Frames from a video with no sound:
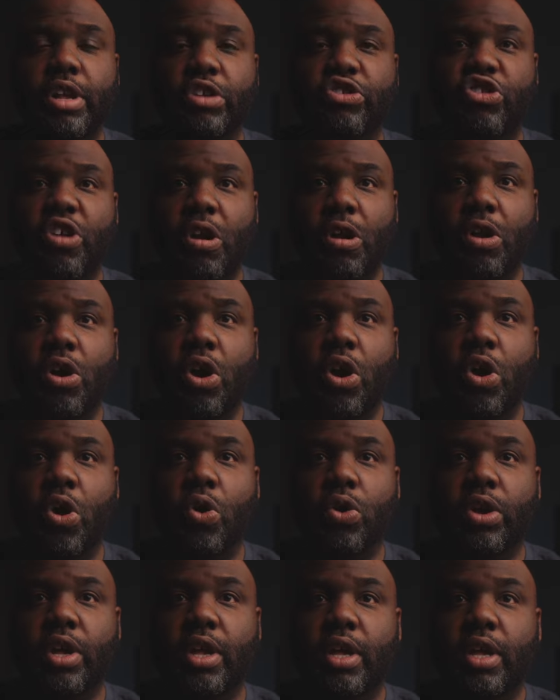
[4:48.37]
Now, Charter
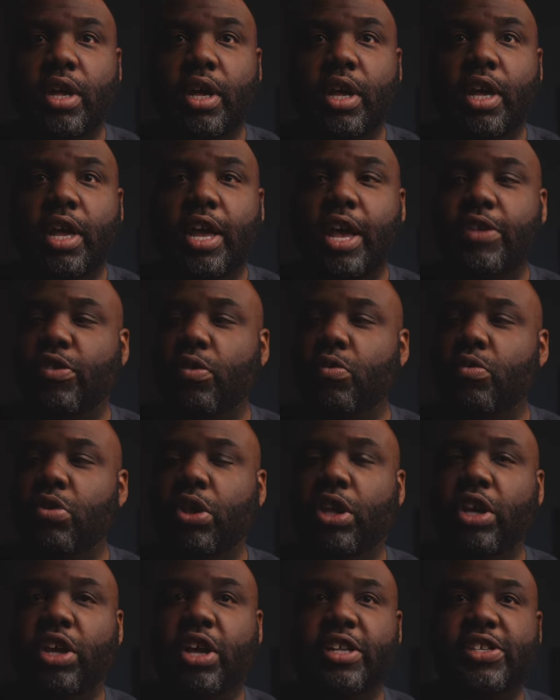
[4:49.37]
Oak is a
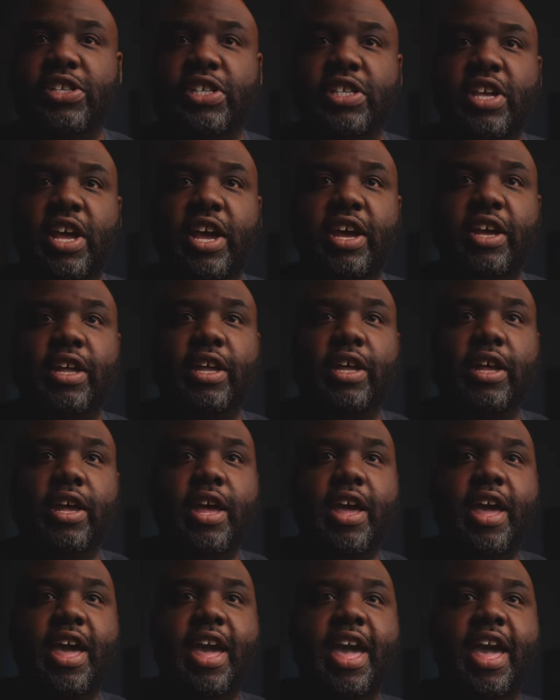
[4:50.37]
really good stick,
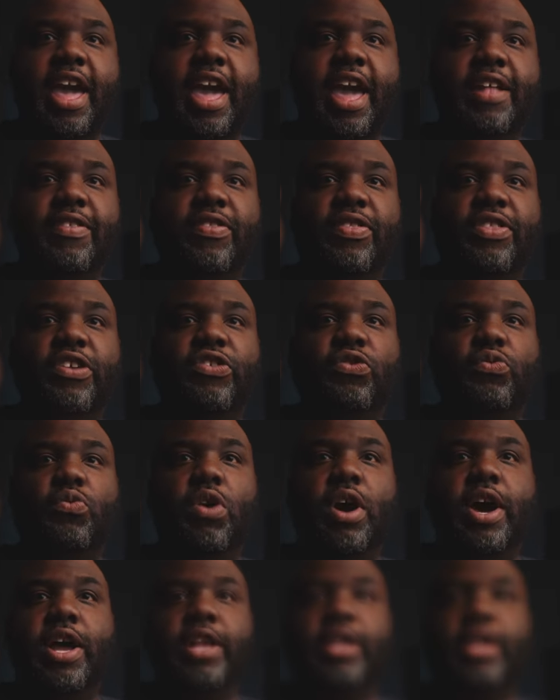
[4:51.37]
and this
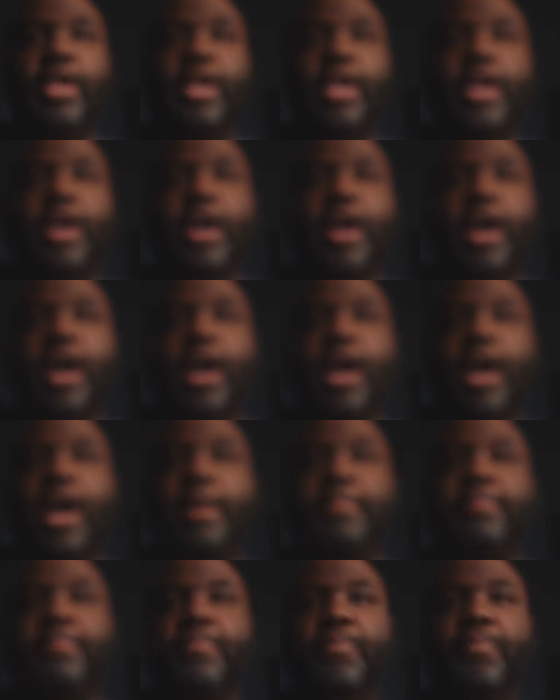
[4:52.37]
one
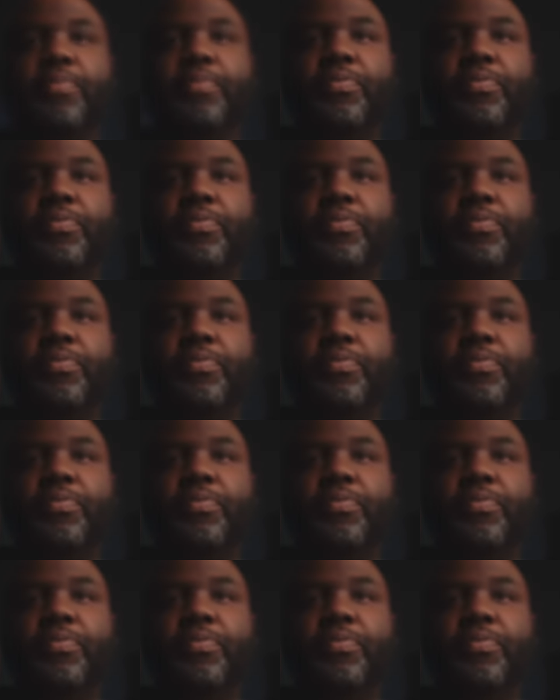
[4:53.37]
um,